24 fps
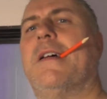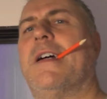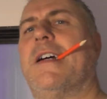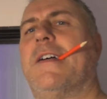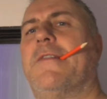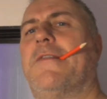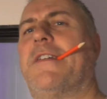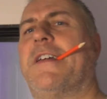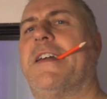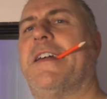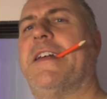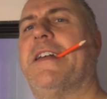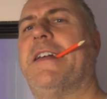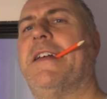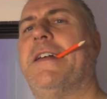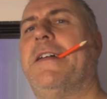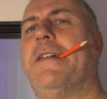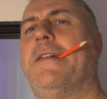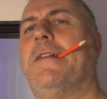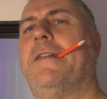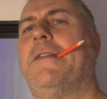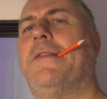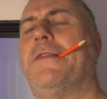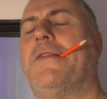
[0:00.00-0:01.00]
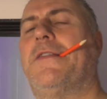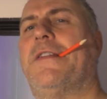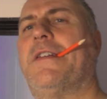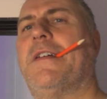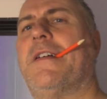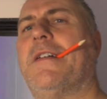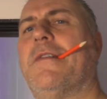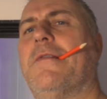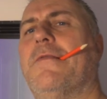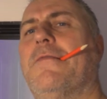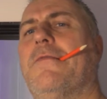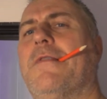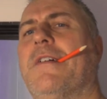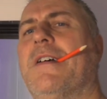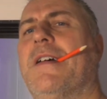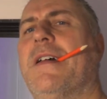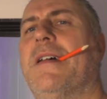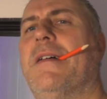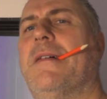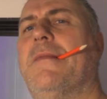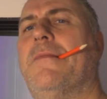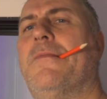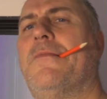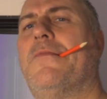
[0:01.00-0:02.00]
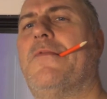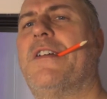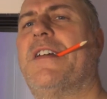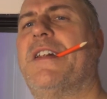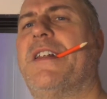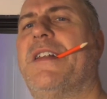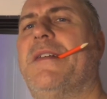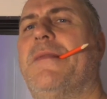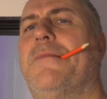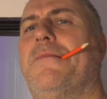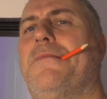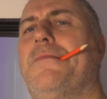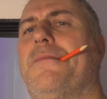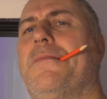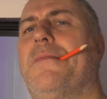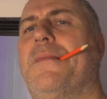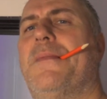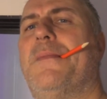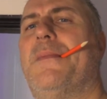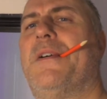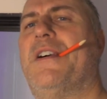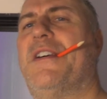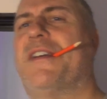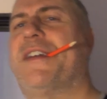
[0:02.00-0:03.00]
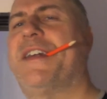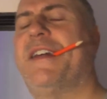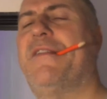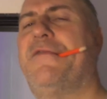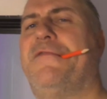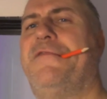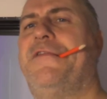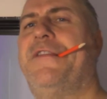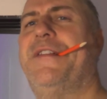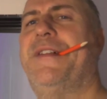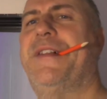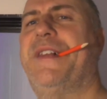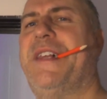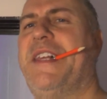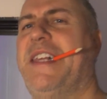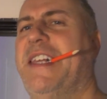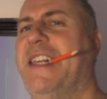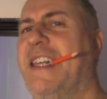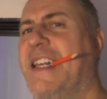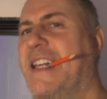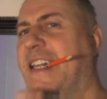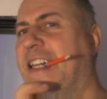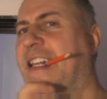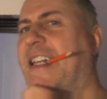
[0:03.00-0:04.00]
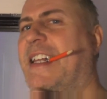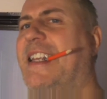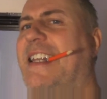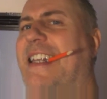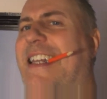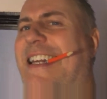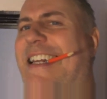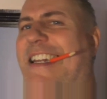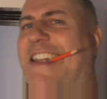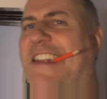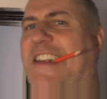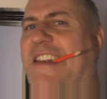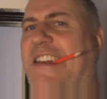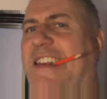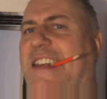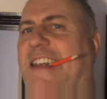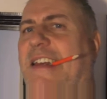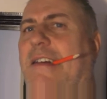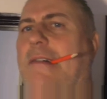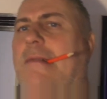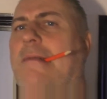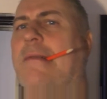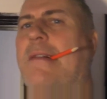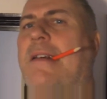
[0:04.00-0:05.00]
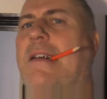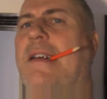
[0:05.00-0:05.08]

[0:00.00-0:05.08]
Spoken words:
Okay, so we're going to mark out for the latch now,